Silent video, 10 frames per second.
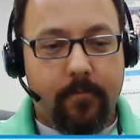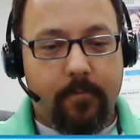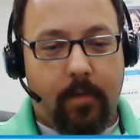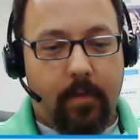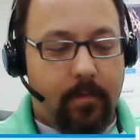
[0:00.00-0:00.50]

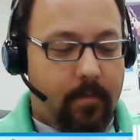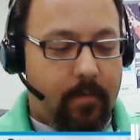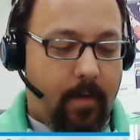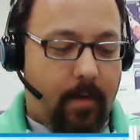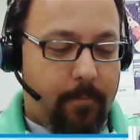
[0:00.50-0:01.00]
So that
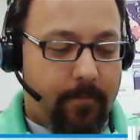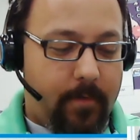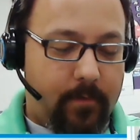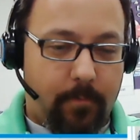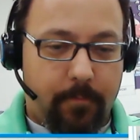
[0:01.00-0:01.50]
kind of
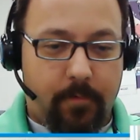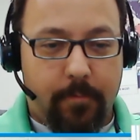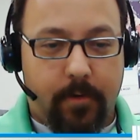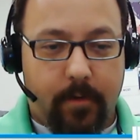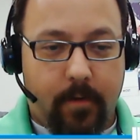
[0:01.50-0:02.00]
prevents some
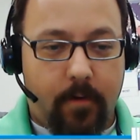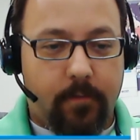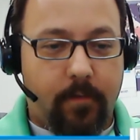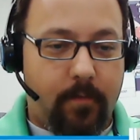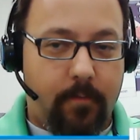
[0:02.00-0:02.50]
duplicate calls
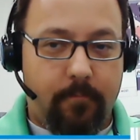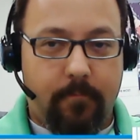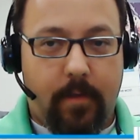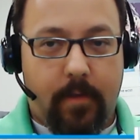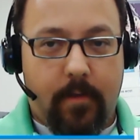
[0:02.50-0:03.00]
because
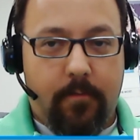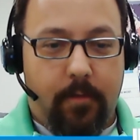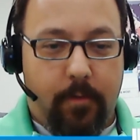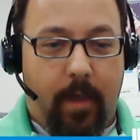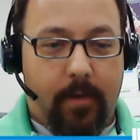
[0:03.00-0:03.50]

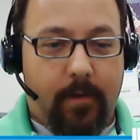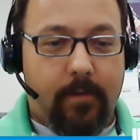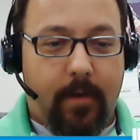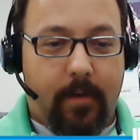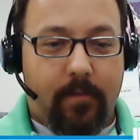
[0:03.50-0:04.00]
you can
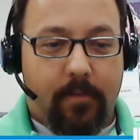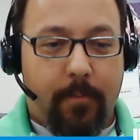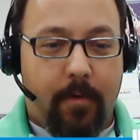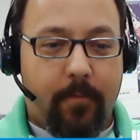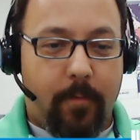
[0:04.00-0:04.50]
index the
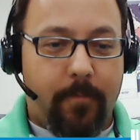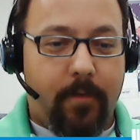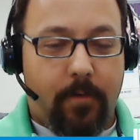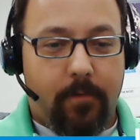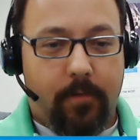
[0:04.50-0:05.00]
smart form
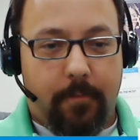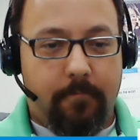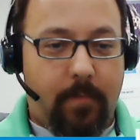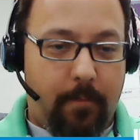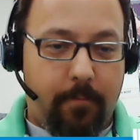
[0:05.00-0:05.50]
fields
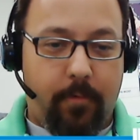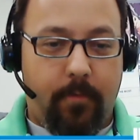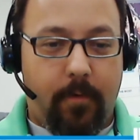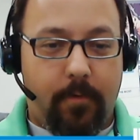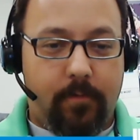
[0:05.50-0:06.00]
and pull
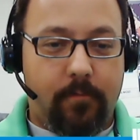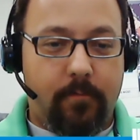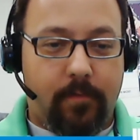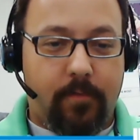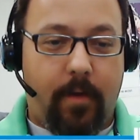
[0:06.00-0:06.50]
those
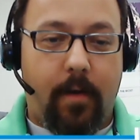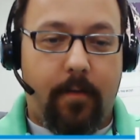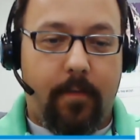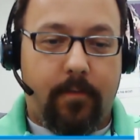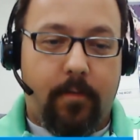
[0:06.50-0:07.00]
just straight out
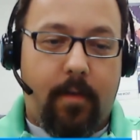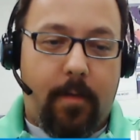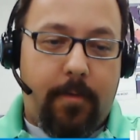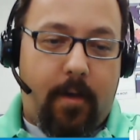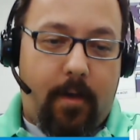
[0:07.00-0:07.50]
of the search
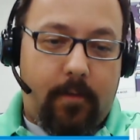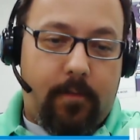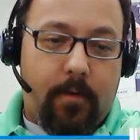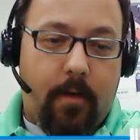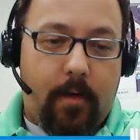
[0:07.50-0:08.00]
API, so
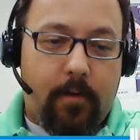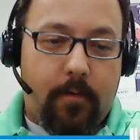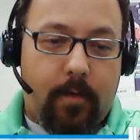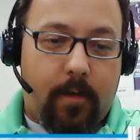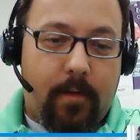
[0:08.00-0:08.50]
you're not
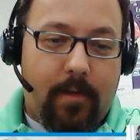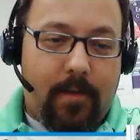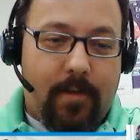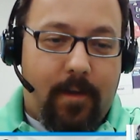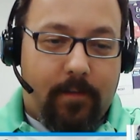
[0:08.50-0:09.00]
doing
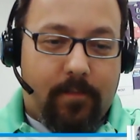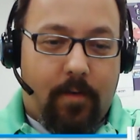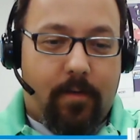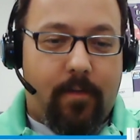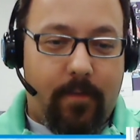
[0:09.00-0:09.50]
a
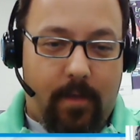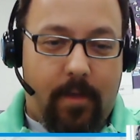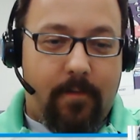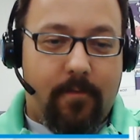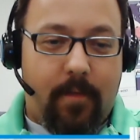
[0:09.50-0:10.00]
search and
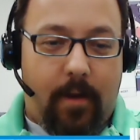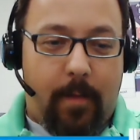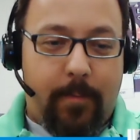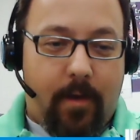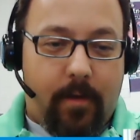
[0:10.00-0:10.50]
then an
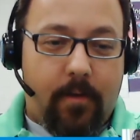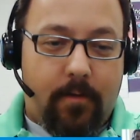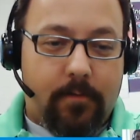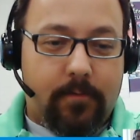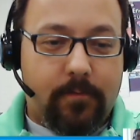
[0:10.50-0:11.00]
API call.